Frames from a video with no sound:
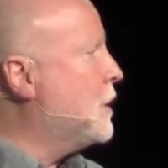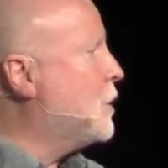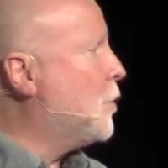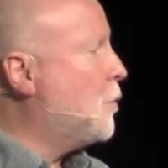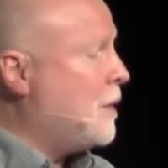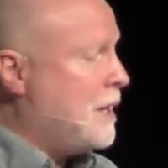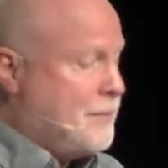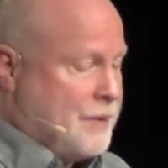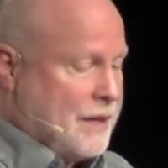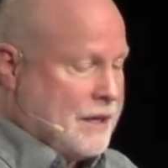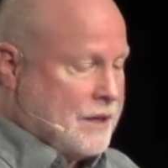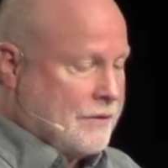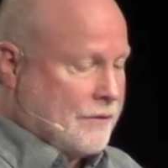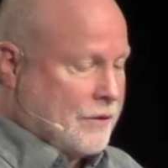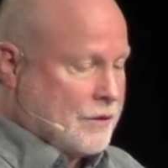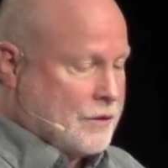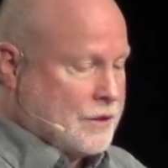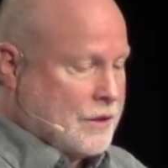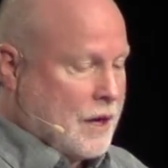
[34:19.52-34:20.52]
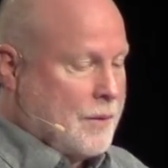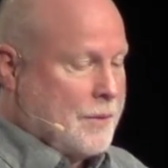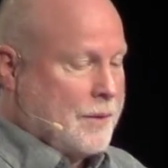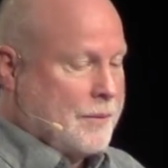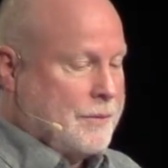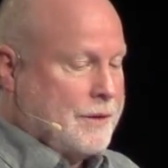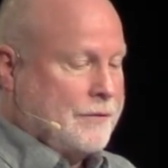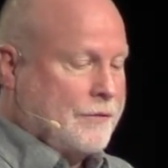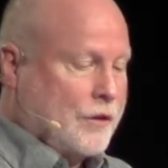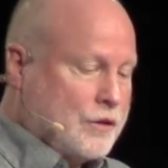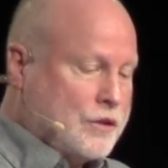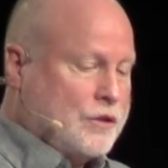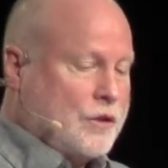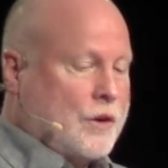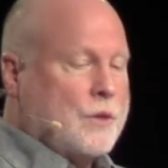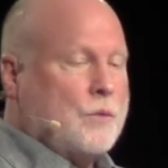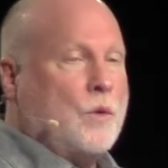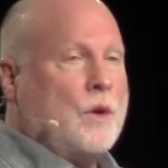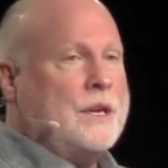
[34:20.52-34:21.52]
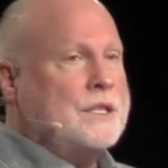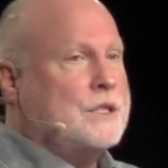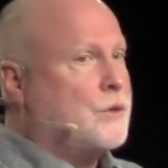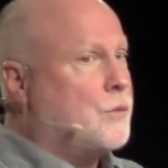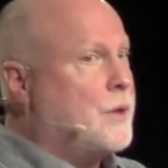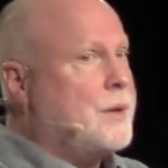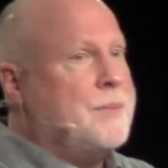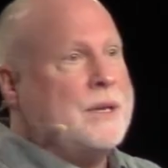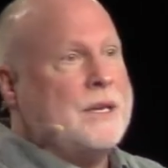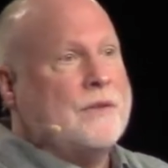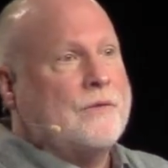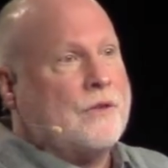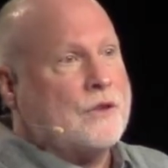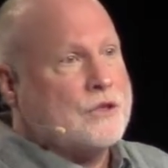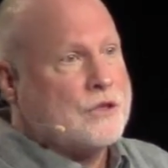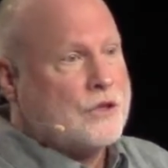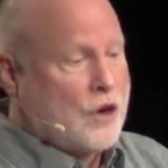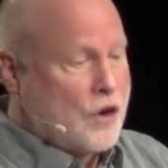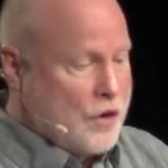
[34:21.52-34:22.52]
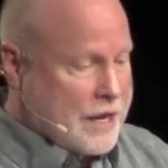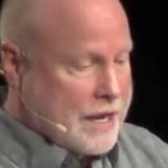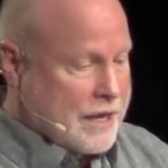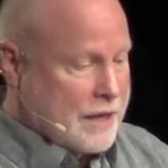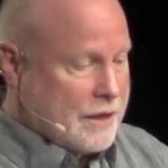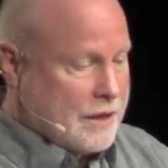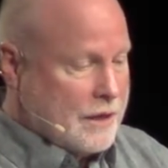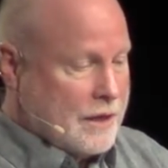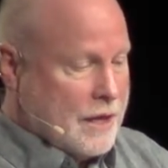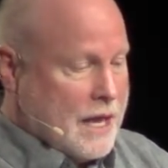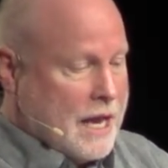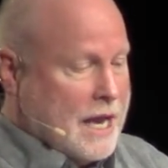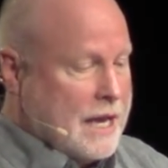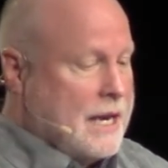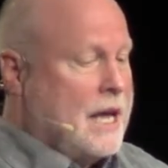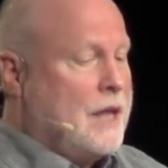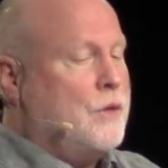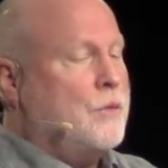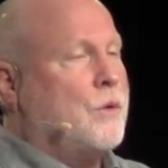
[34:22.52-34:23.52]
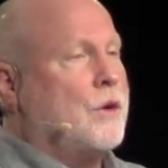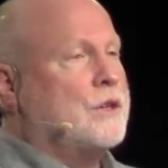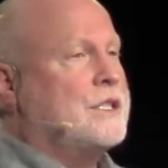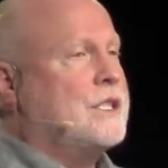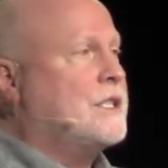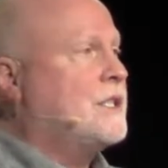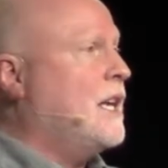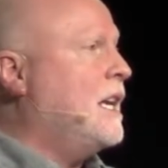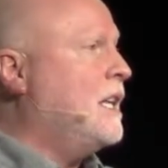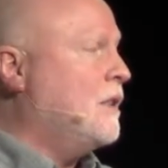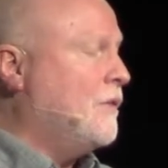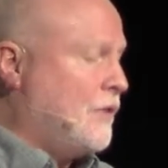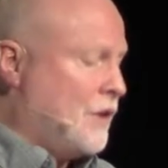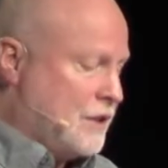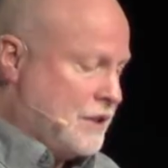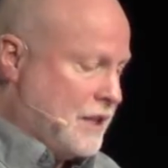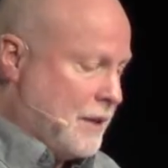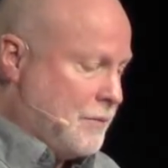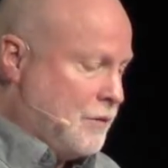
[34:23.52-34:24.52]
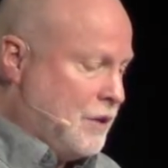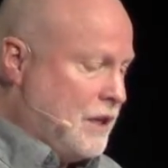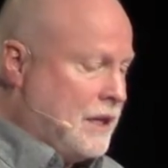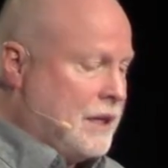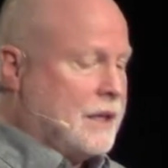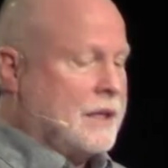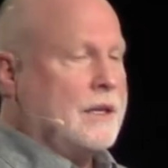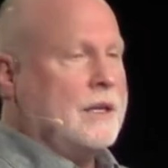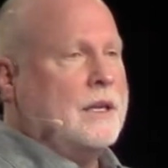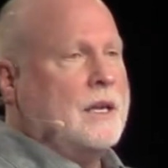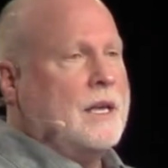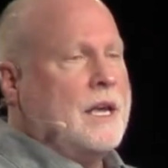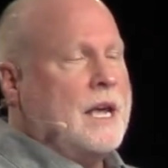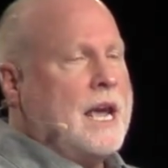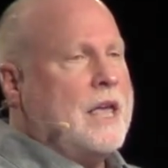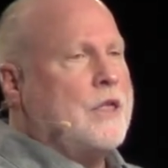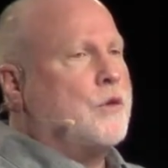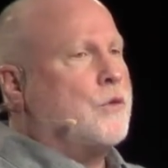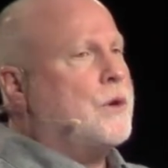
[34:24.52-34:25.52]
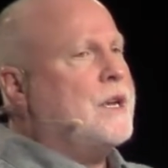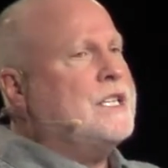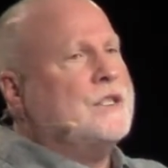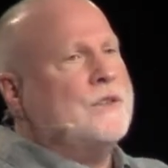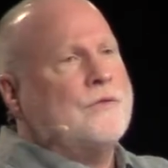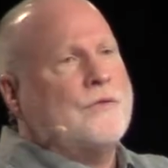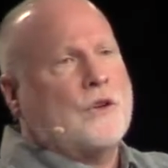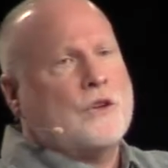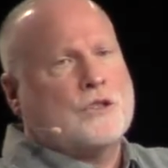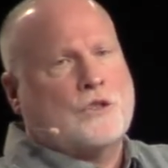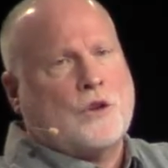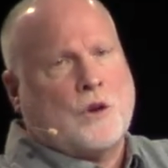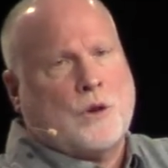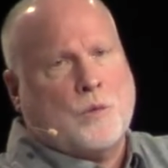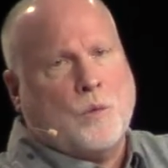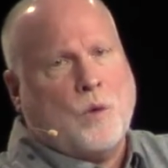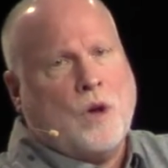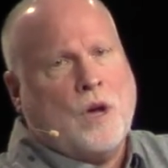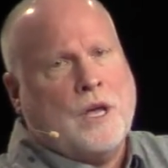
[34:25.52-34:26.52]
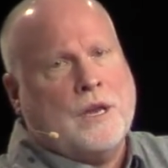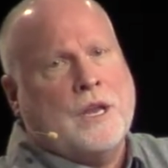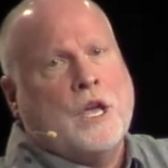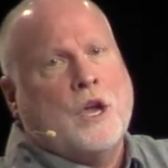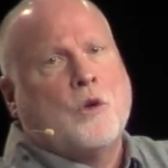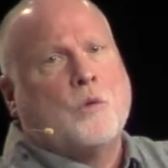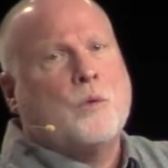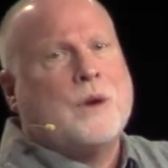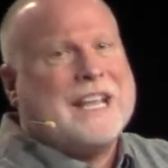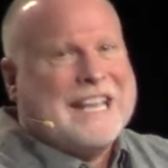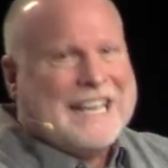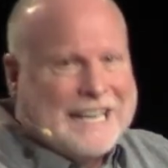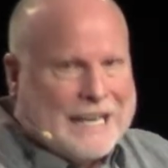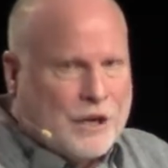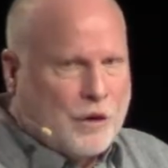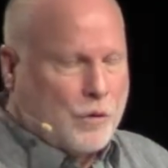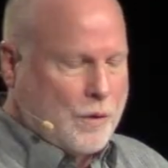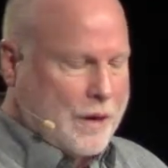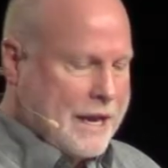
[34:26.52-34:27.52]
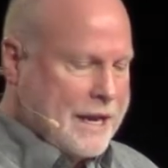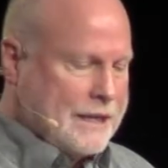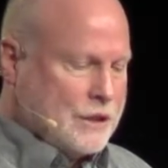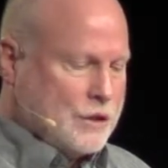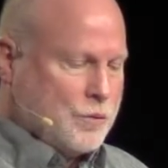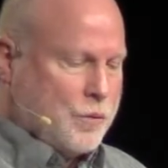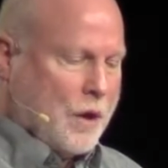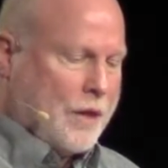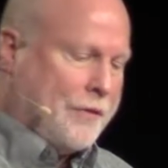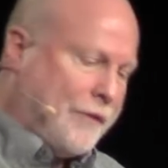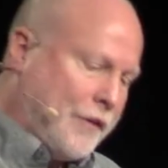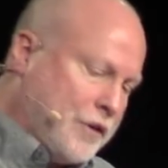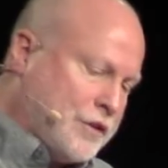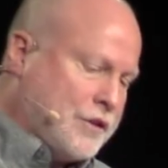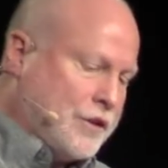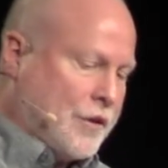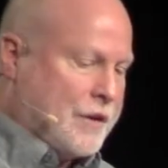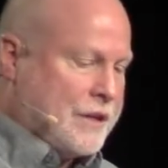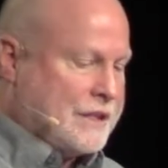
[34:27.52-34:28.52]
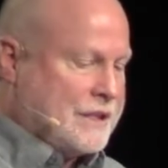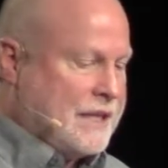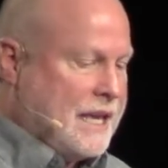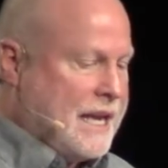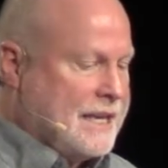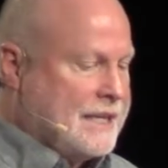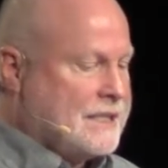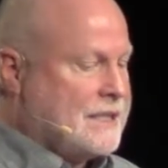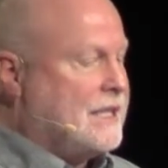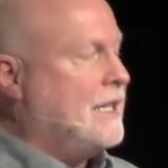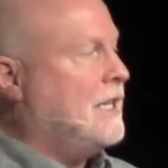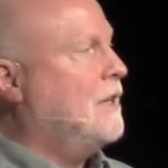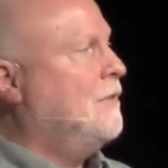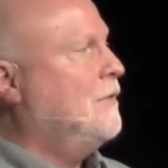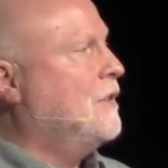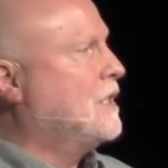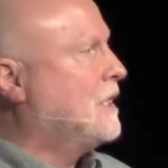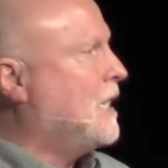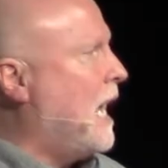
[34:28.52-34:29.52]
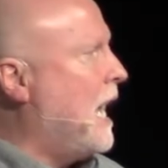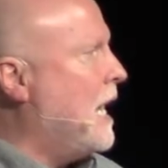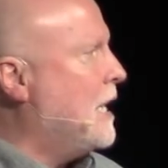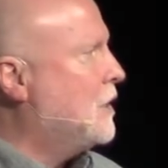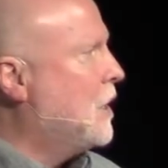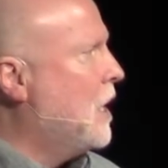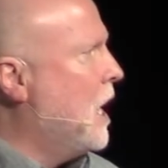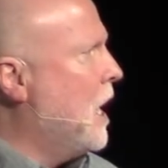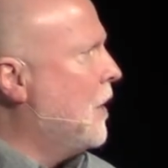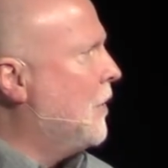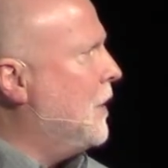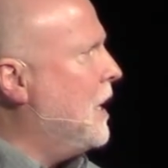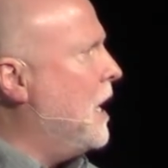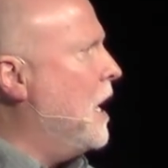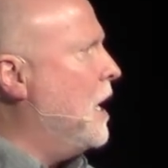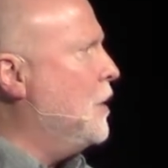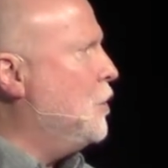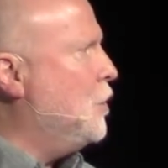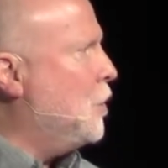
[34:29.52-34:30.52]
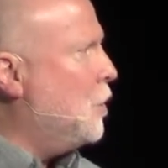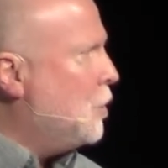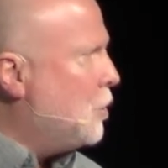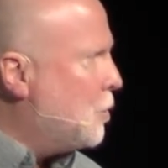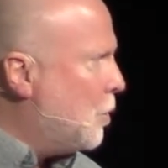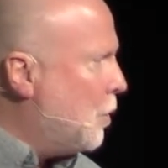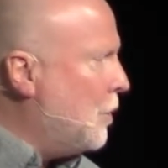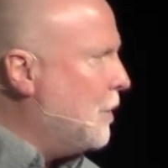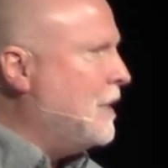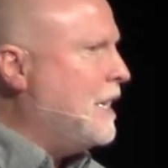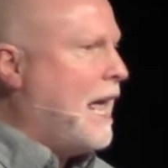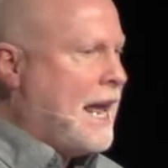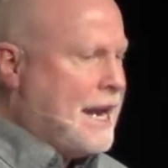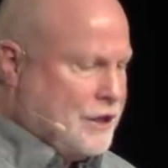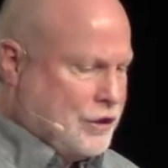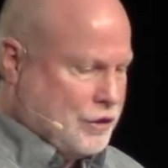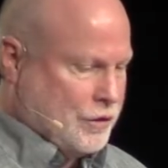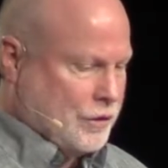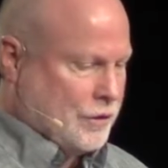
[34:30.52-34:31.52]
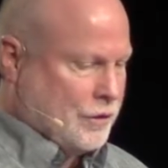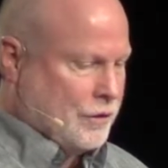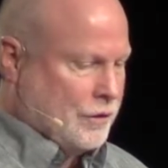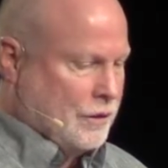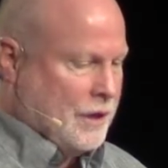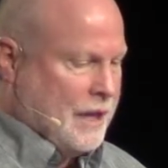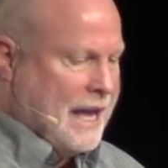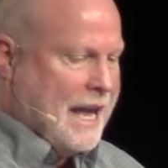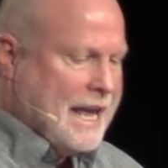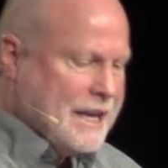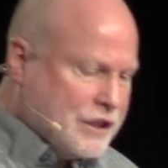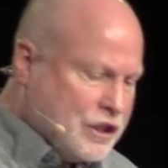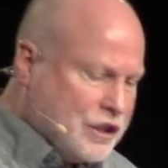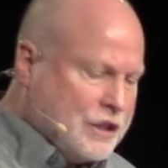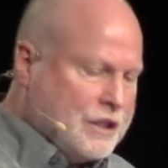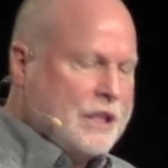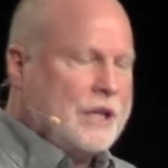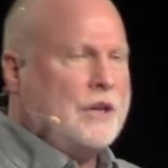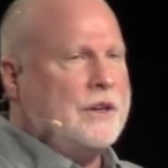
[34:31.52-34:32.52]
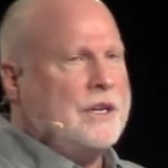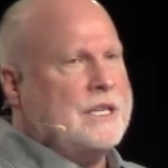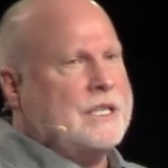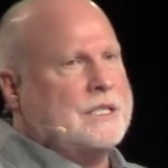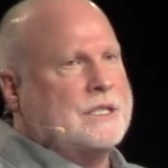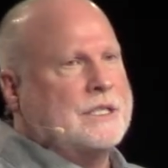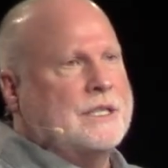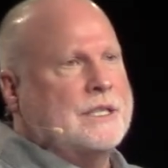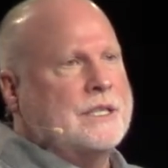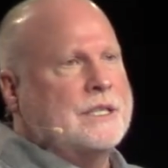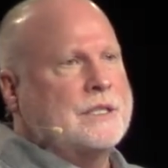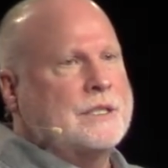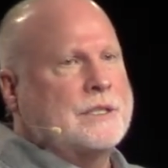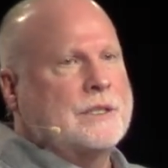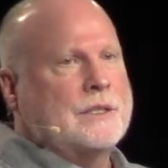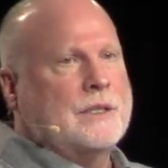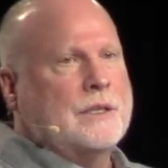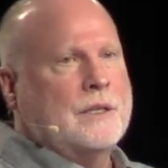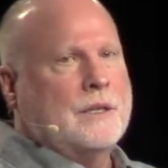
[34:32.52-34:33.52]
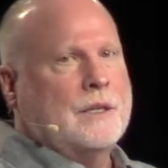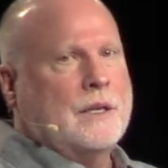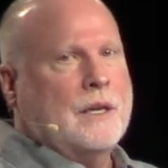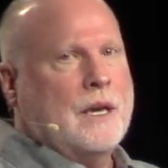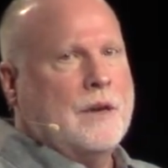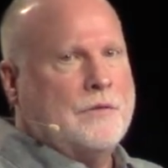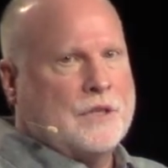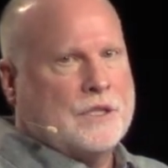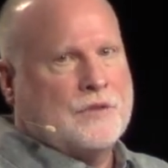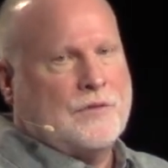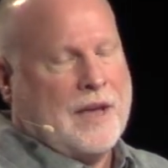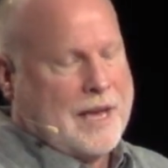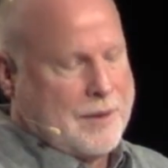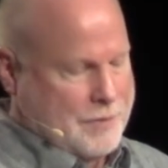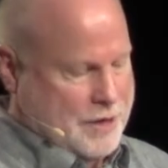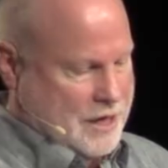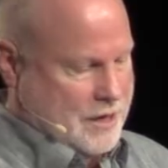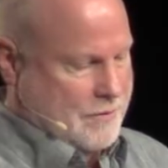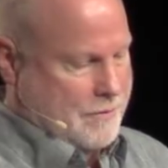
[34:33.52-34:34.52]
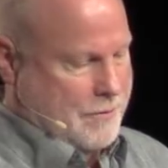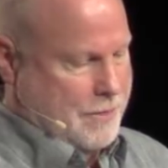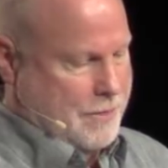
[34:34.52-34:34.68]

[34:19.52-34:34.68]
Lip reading: is a repeat of verse 31 is a repeat of verse 30. In other words, it's saying the very same thing. And the reason verse 31 reiterates what verse 30 said is to emphasize the unusual nature and seriousness of this famine.